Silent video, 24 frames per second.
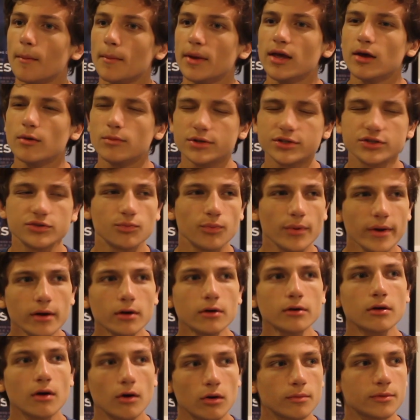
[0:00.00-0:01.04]
It was
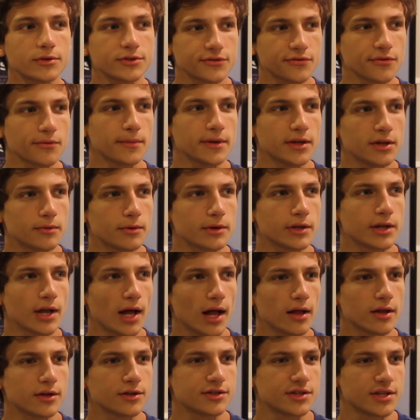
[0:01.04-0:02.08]
weird almost for me to
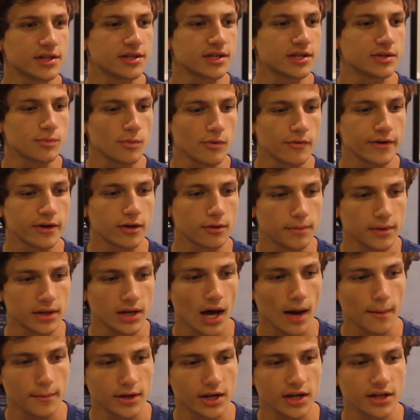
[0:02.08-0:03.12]
acknowledge that this movie could be
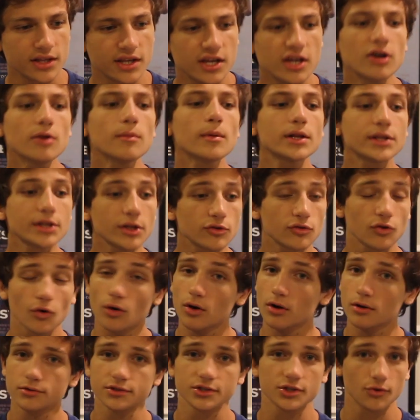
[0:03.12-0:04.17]
nominated. Guillermo del
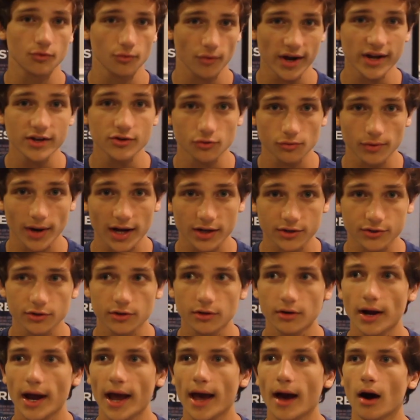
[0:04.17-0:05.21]
Toro is a great
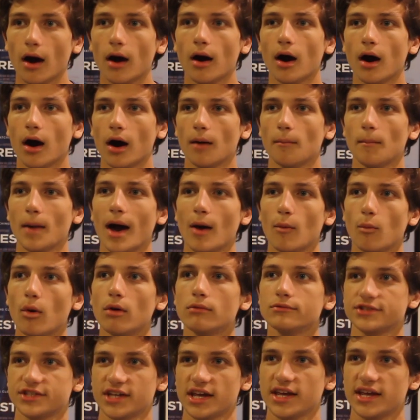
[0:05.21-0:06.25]
director. I
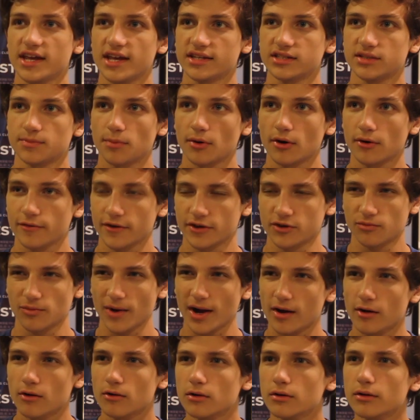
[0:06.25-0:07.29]
won't say he has a perfect
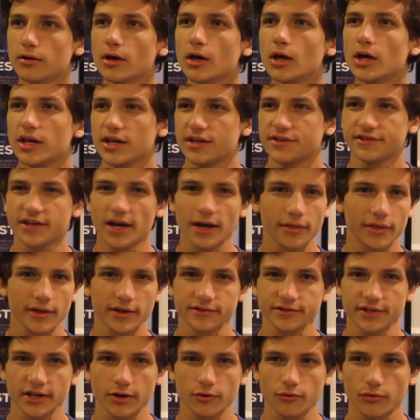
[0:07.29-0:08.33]
record. He's got
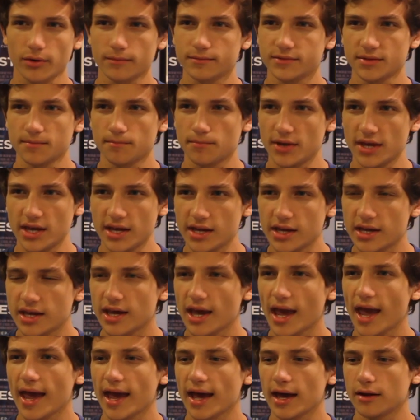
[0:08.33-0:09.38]
things like Crimson
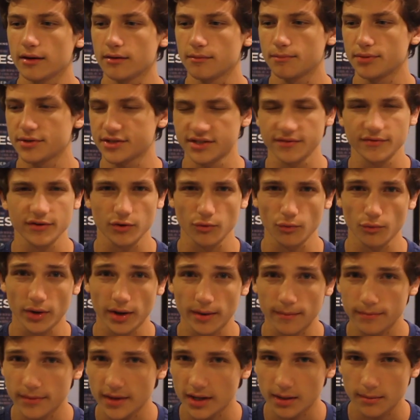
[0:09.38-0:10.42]
Peak and Pacific
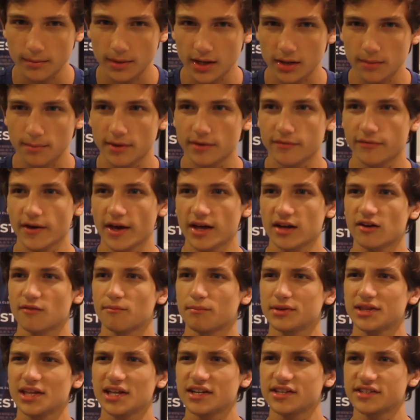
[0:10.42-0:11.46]
Rim that I'm not a big fan of,
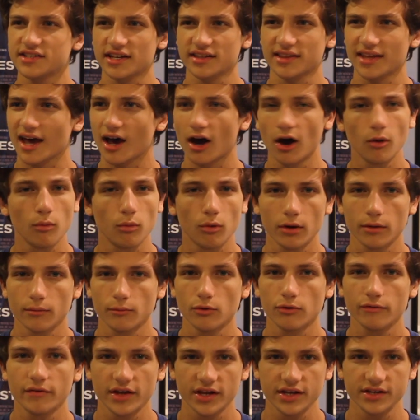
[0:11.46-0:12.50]
but then he's got the Hellboy
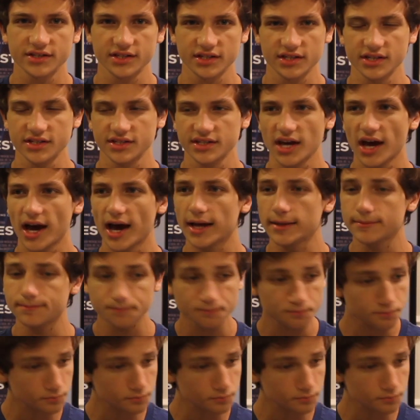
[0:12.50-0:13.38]
movies, and he's got